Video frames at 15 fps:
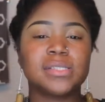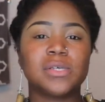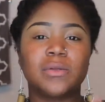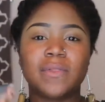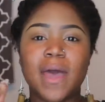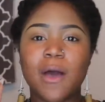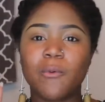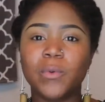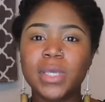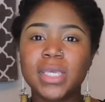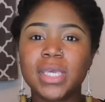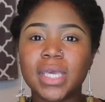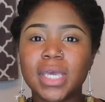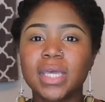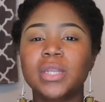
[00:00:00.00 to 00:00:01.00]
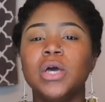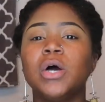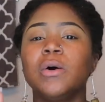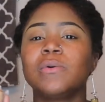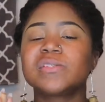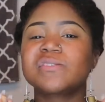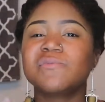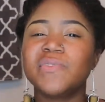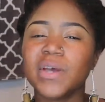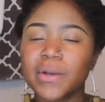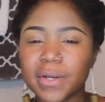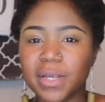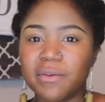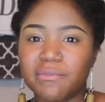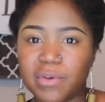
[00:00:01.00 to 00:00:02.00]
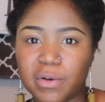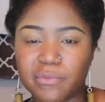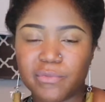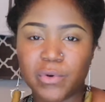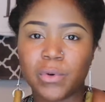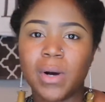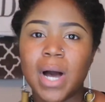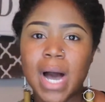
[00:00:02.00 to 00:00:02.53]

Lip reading: So that weekend was very eventful.